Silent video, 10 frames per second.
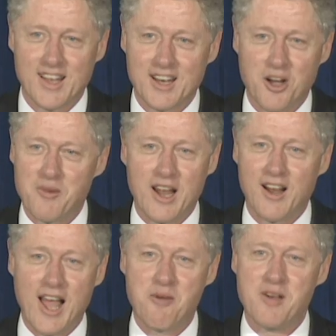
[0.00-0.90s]
No matter
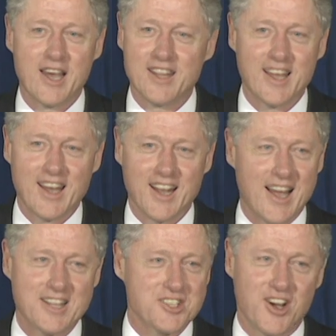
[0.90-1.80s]
how bad the
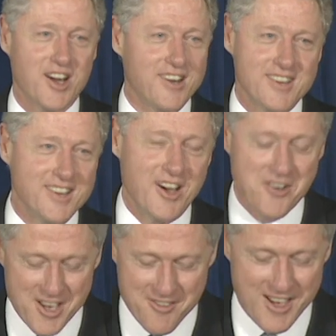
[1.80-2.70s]
headlines are,
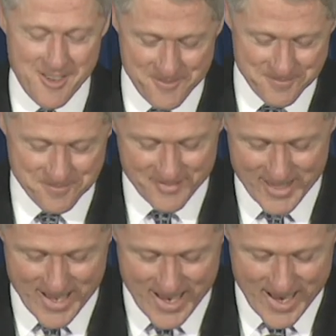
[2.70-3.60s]
don't give up.
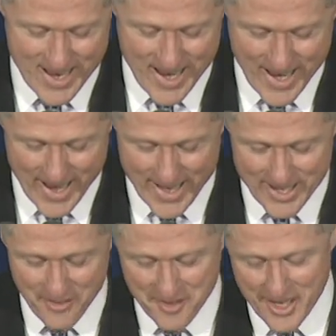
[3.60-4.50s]

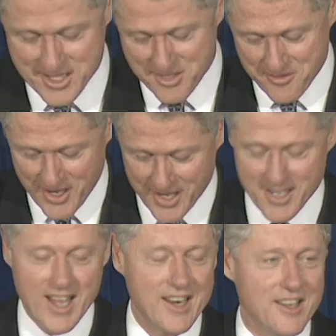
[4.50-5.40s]
And we've got some very
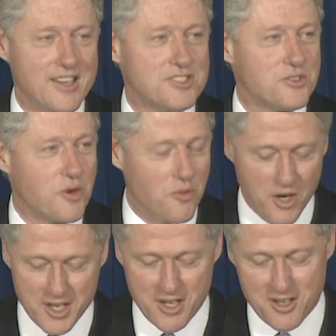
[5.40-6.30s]
good ideas. We're
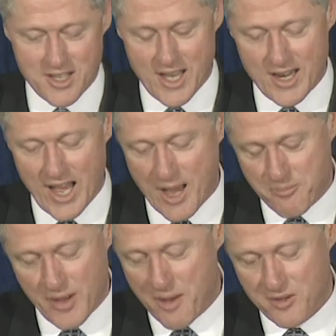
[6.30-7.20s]
working on that.
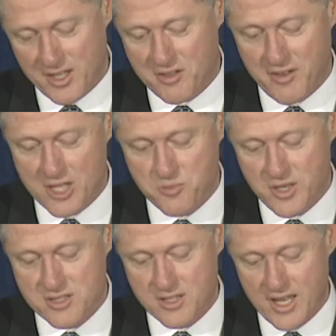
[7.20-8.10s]
I believe the Vice
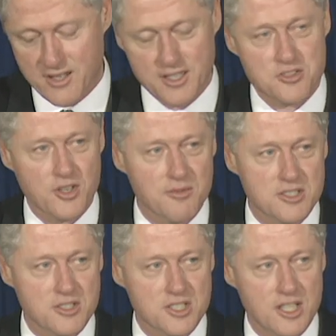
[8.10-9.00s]
President had an extremely
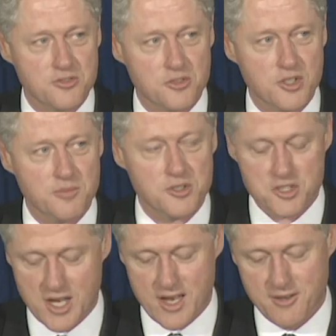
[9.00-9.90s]
successful trip to
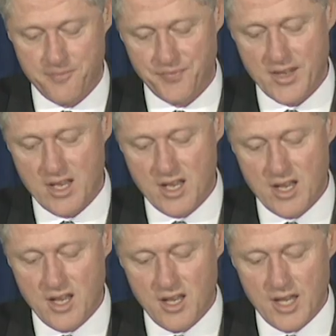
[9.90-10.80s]
China.
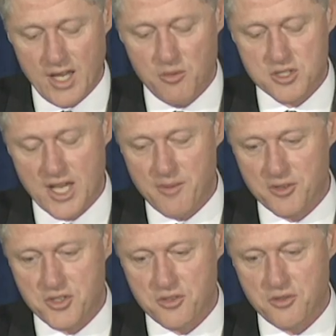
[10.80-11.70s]
He was able
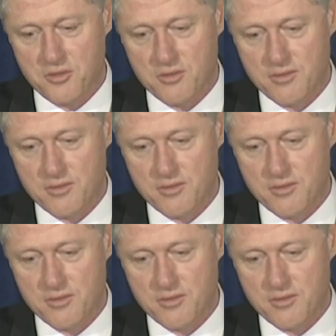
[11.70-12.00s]
to